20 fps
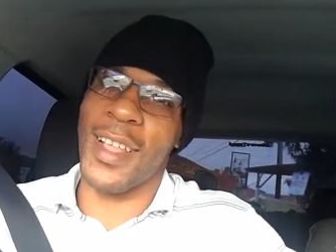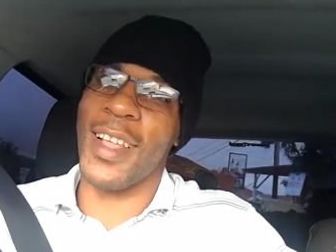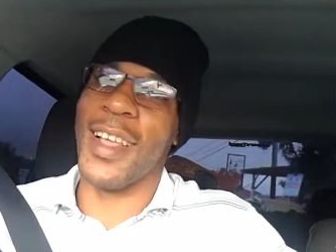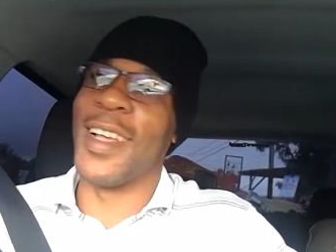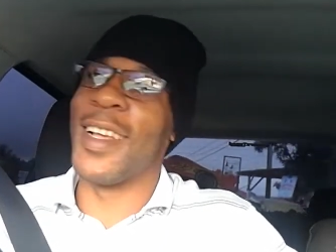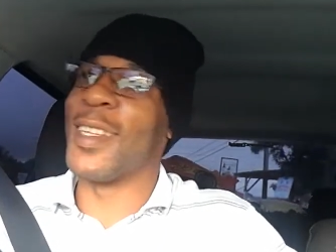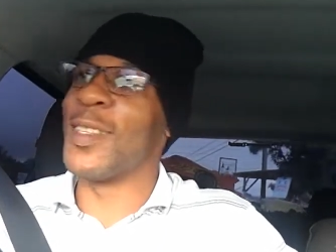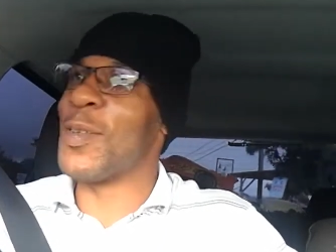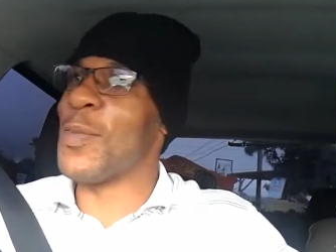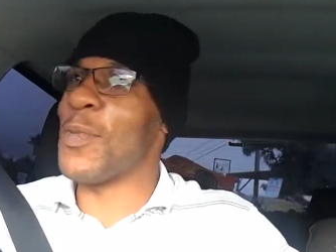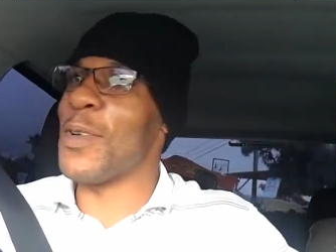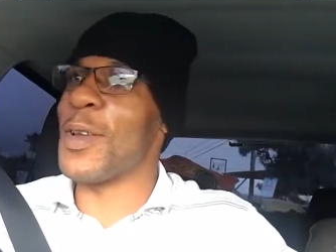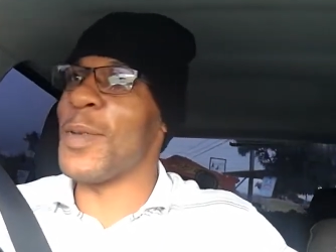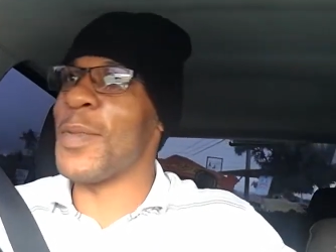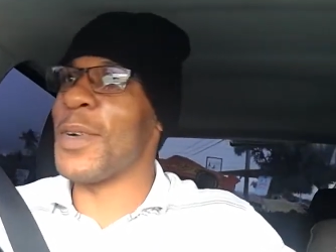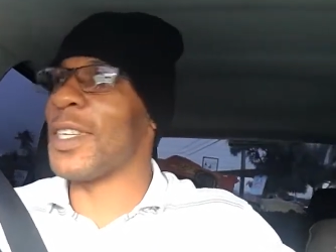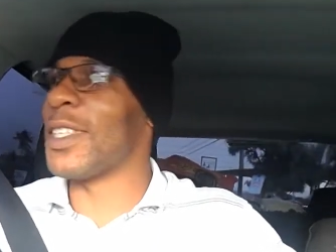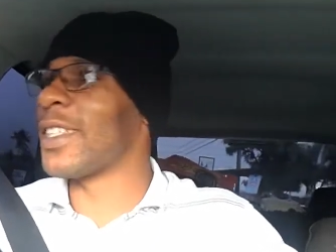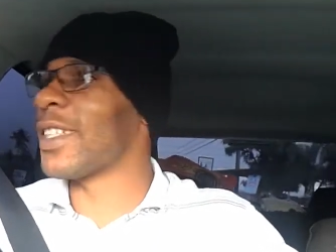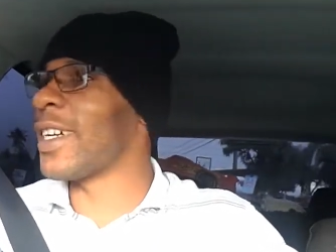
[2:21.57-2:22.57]
to pretty
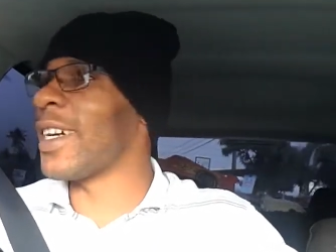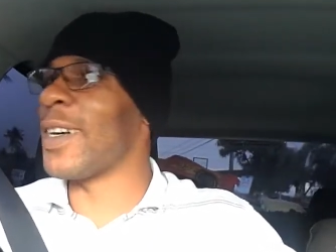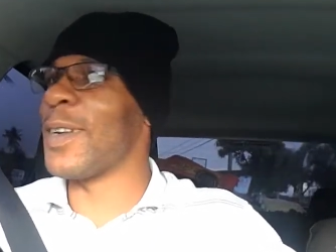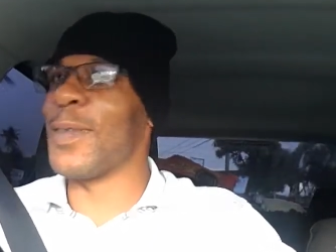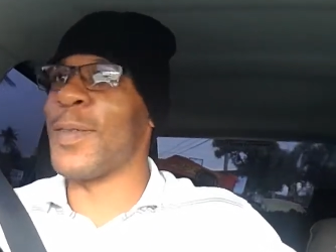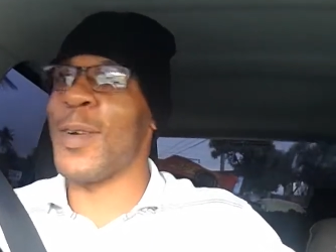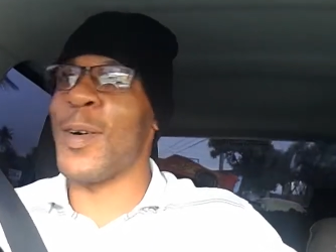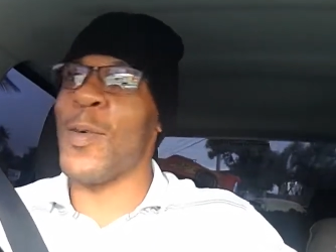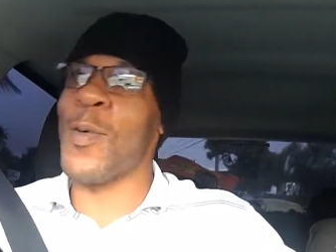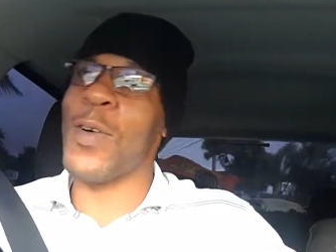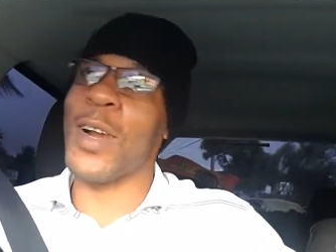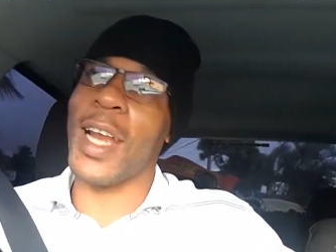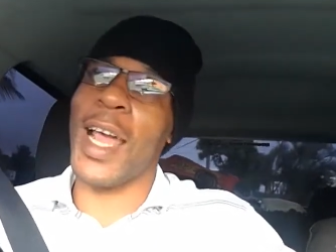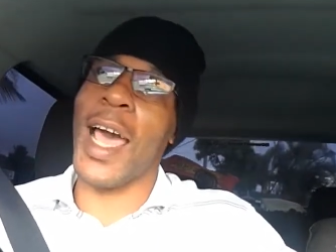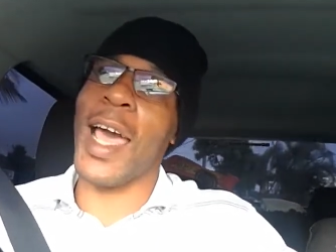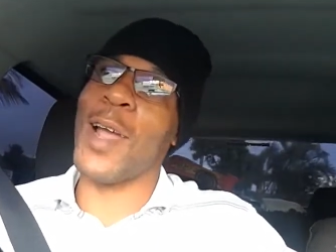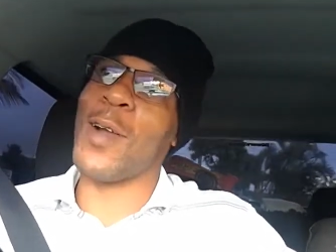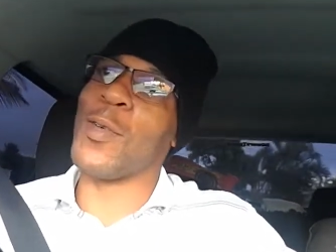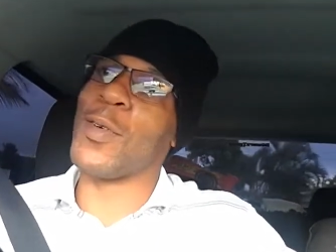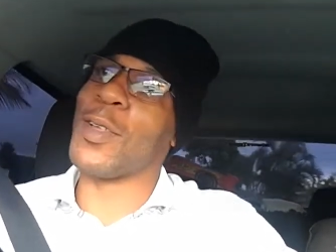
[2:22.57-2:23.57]
much cover what
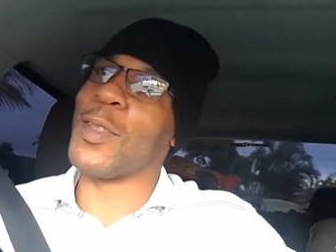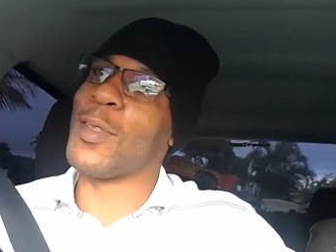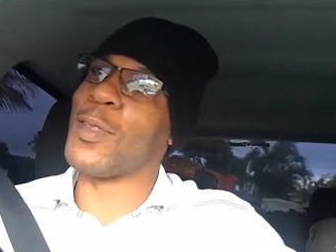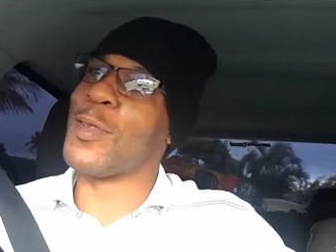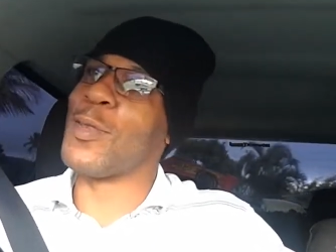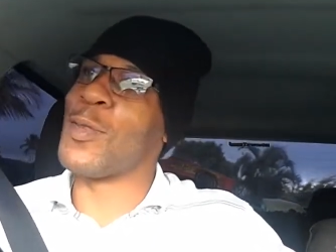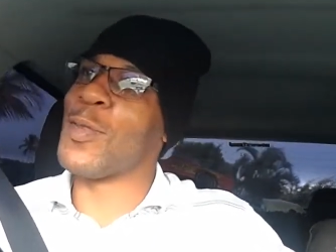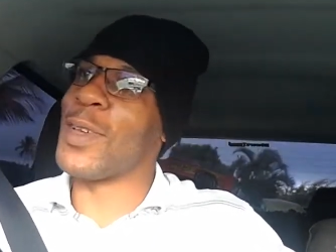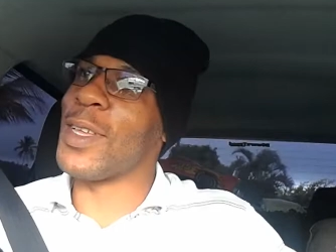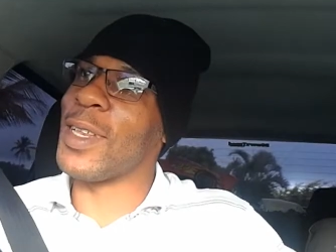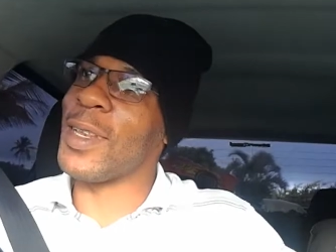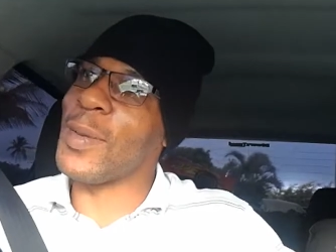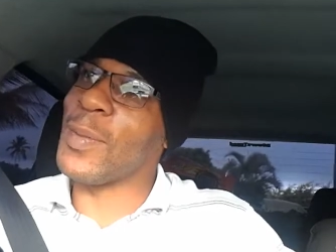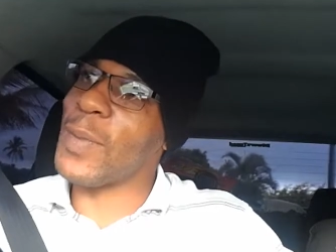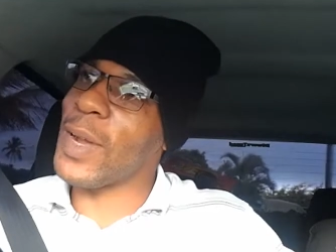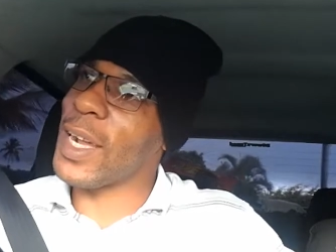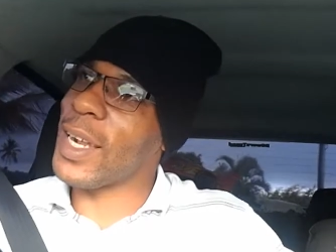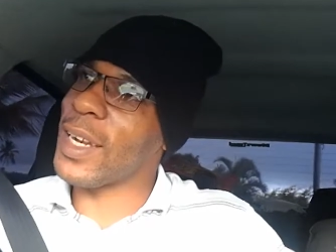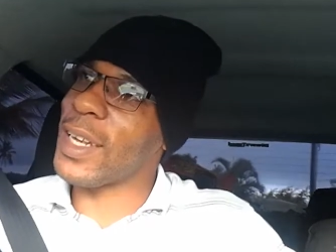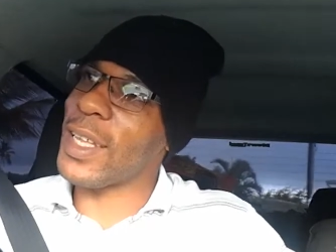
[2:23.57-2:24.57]
I was doing
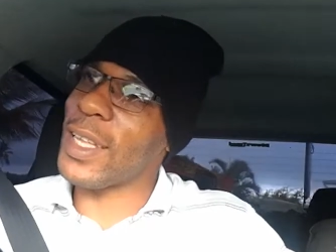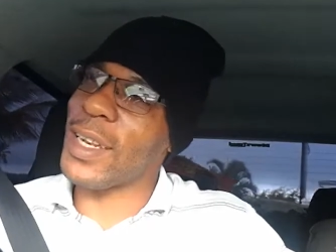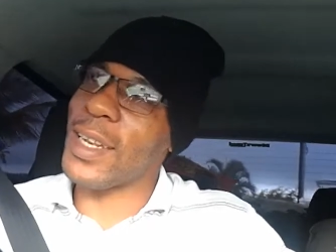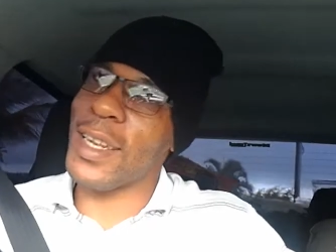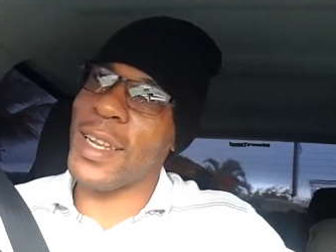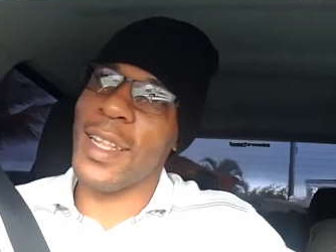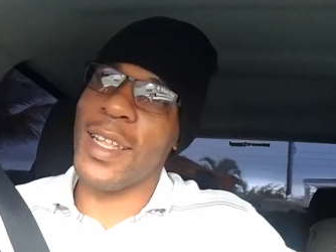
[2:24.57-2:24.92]
back then.